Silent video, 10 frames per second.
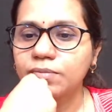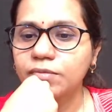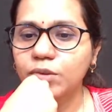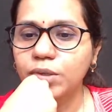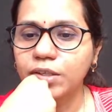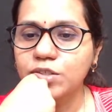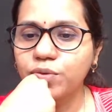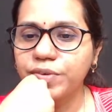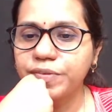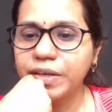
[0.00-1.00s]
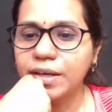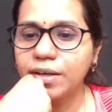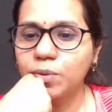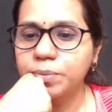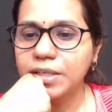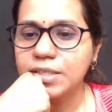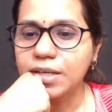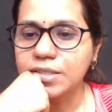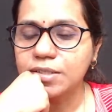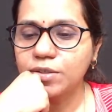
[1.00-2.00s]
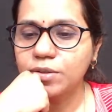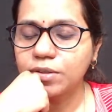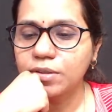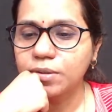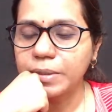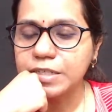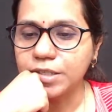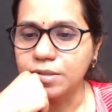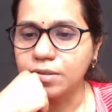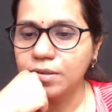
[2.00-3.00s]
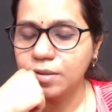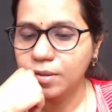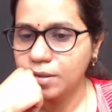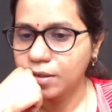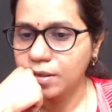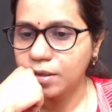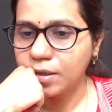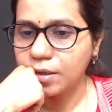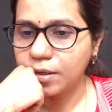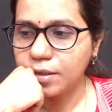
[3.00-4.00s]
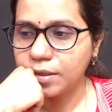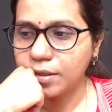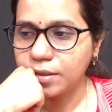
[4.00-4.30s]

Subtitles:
Okay, so Vivek, I hope that's answered your question. And